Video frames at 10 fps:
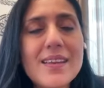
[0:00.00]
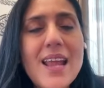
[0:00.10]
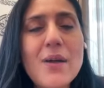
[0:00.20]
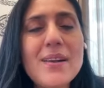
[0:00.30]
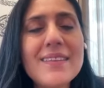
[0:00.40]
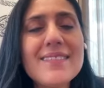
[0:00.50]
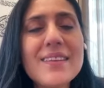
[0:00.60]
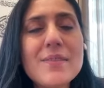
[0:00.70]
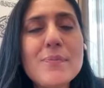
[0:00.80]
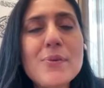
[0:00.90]
Now let's
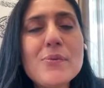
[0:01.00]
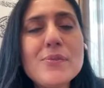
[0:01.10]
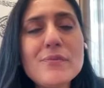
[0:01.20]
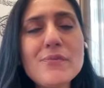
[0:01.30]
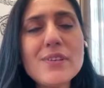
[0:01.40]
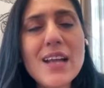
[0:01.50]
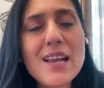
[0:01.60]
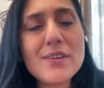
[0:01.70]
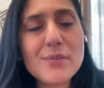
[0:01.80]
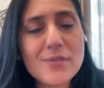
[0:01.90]
give a beautiful
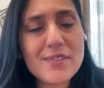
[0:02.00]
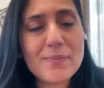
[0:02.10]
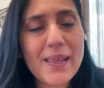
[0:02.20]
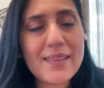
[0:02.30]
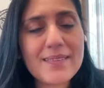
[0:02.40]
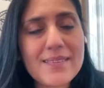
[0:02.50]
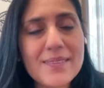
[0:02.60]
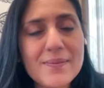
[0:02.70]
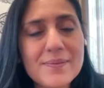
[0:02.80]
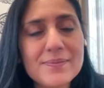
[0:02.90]
color to the space.